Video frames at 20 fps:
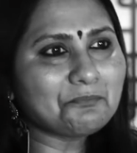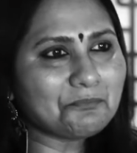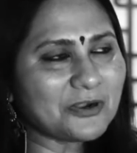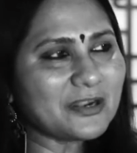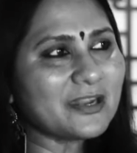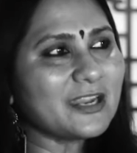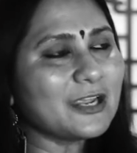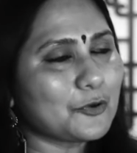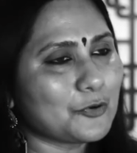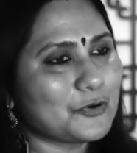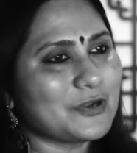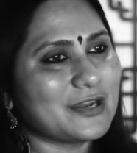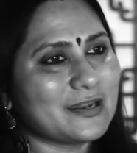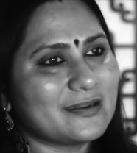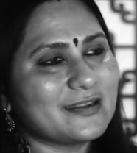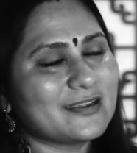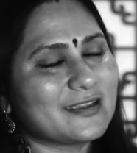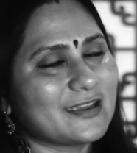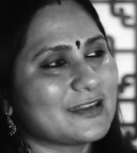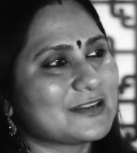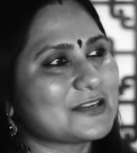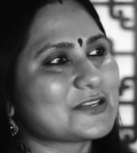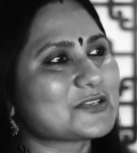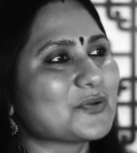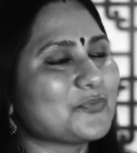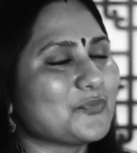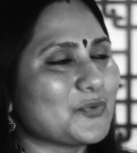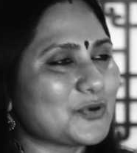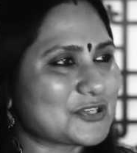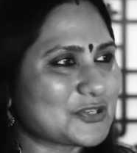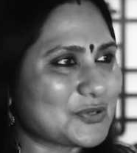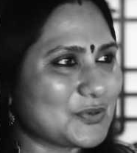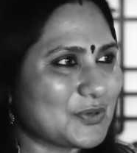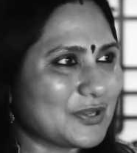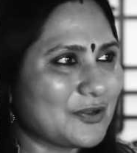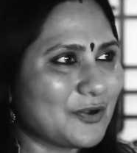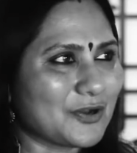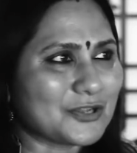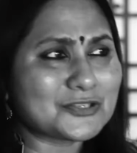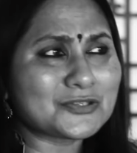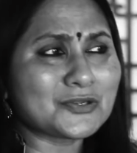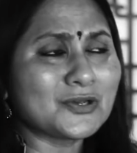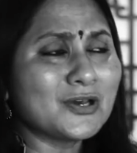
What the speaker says: pretty good indicators of what's going on.